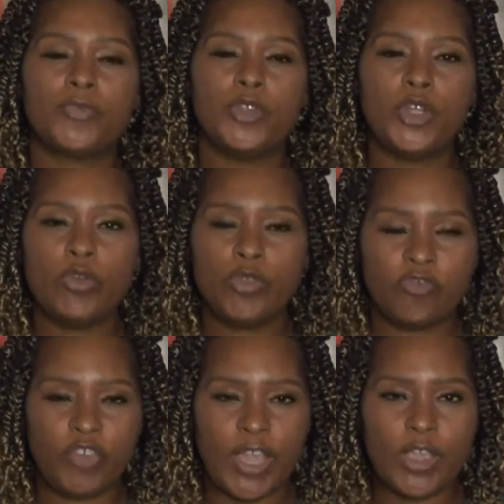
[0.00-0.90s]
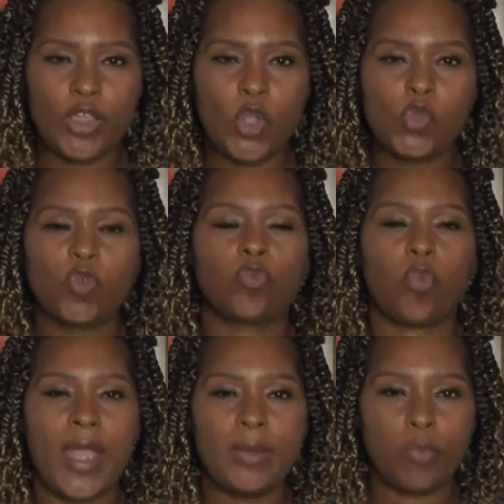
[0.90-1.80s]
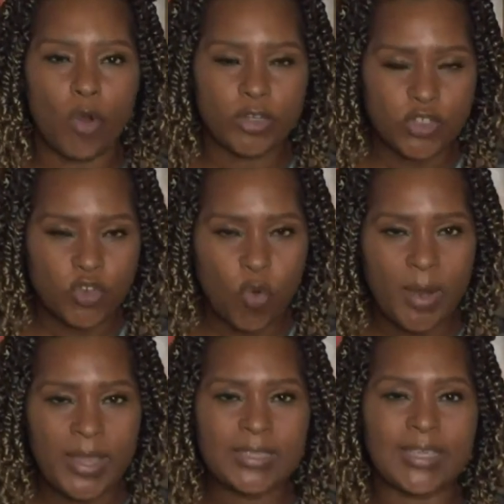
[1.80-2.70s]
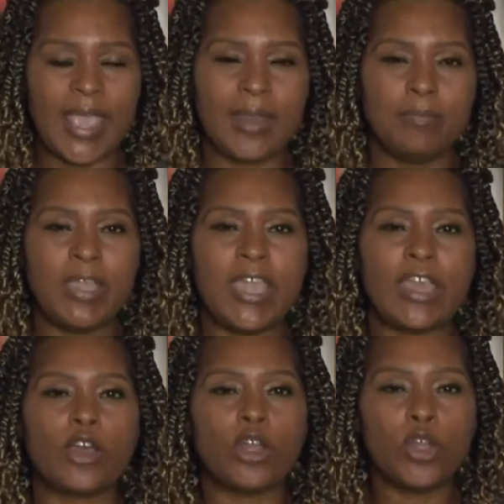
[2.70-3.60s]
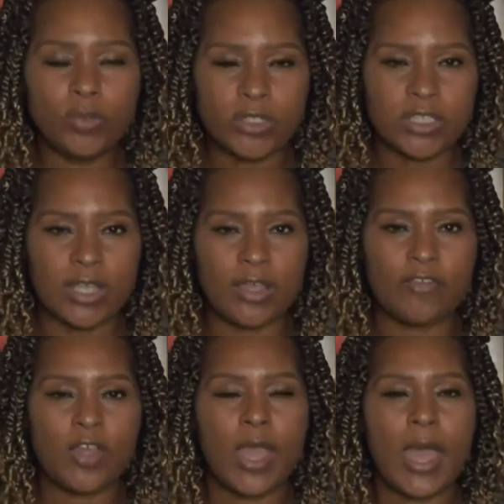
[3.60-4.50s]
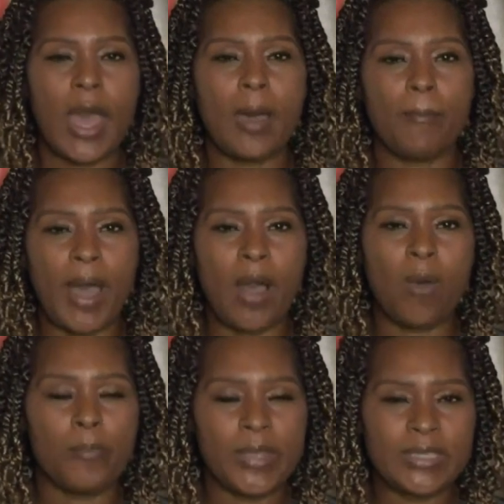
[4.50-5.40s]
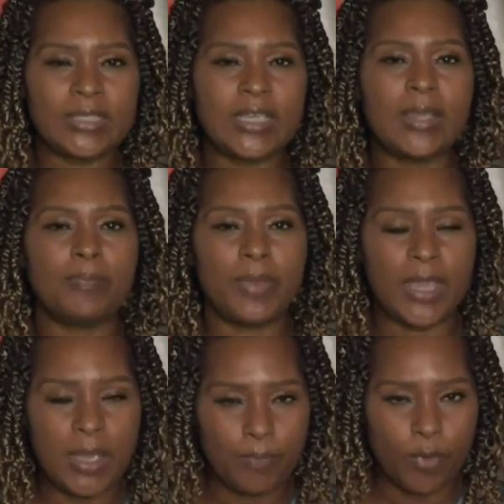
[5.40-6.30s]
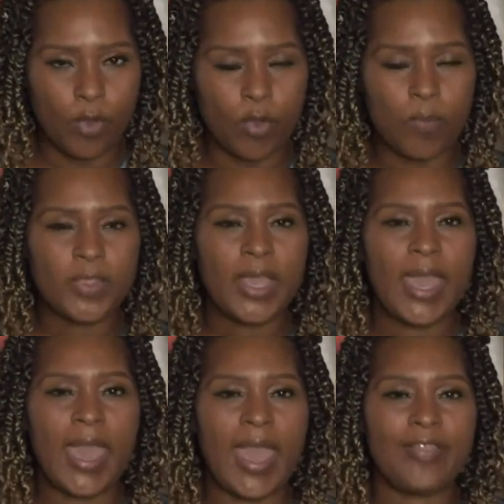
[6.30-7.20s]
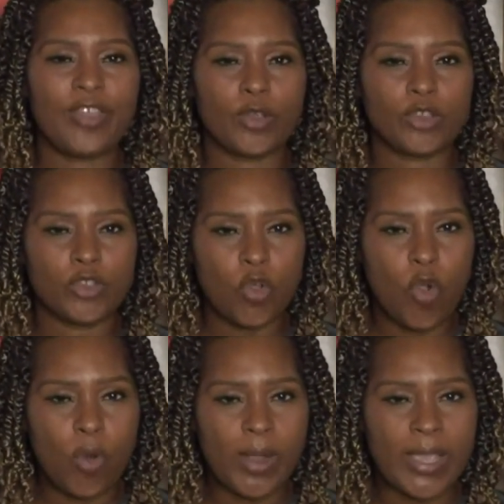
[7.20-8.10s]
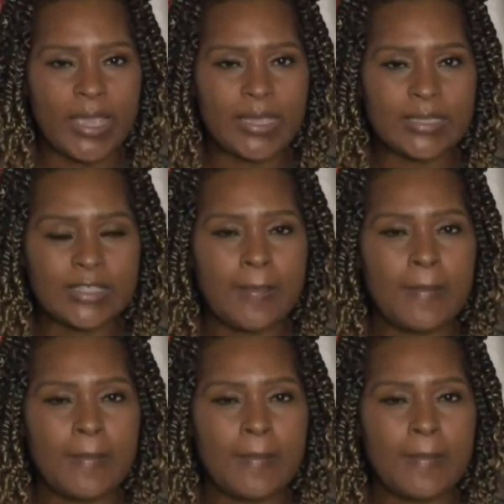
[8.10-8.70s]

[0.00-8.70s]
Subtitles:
news venues would run more stories and be inclusive about missing people and their stories,